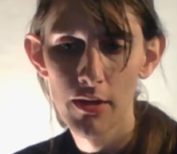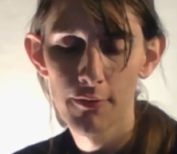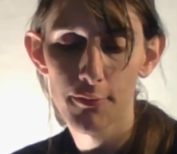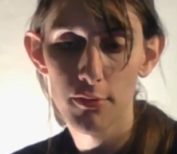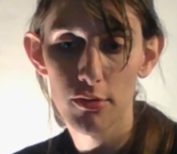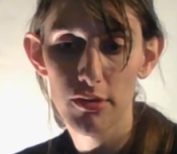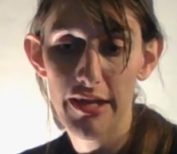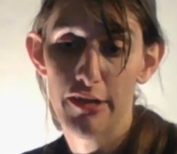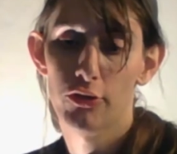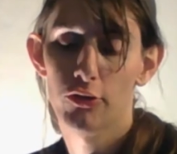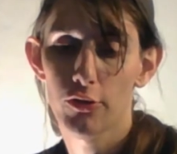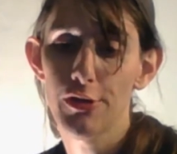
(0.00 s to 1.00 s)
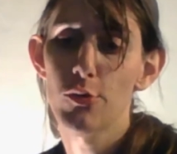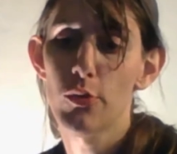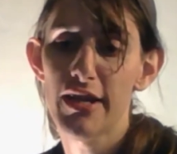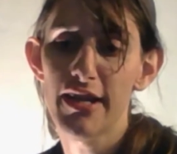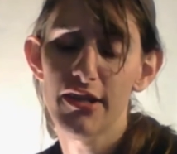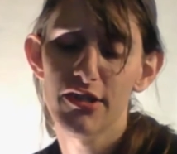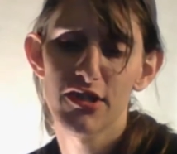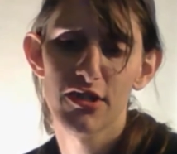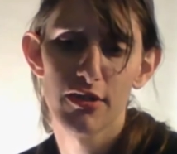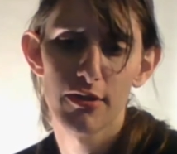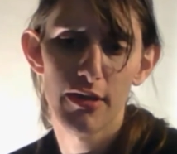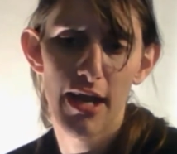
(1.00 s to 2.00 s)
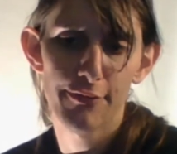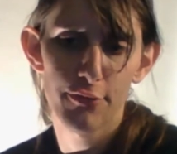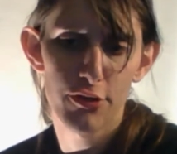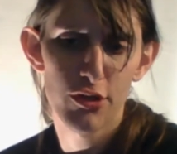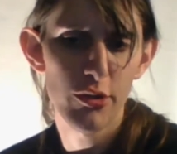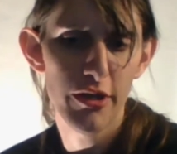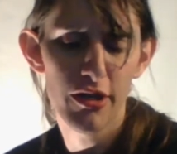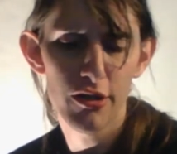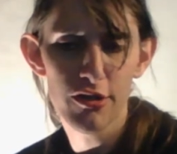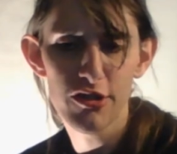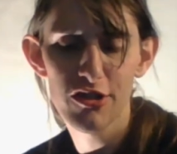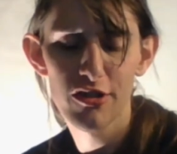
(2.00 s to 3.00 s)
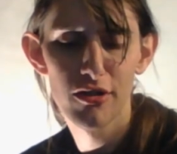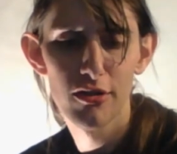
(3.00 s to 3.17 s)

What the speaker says: for like 3 weeks after 2 years,